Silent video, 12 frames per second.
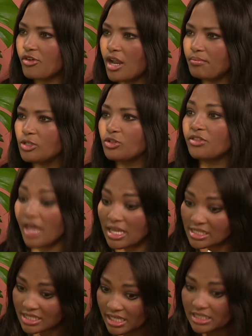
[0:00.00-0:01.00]
grabbed me. So the
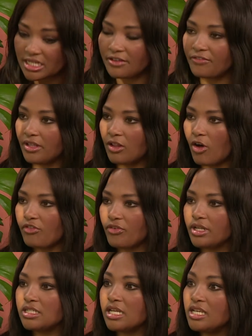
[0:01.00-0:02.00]
aesthetic feel of
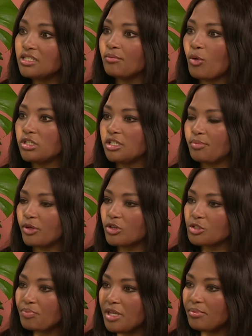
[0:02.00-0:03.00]
it is important
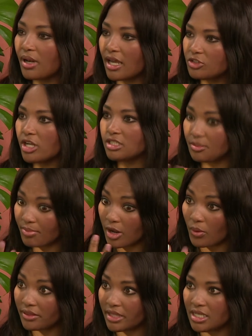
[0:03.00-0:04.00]
because people are attracted
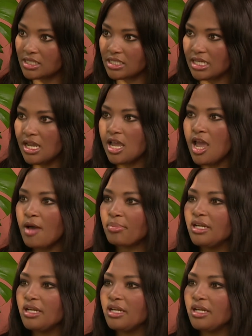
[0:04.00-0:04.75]
by what they see, mm-hmm.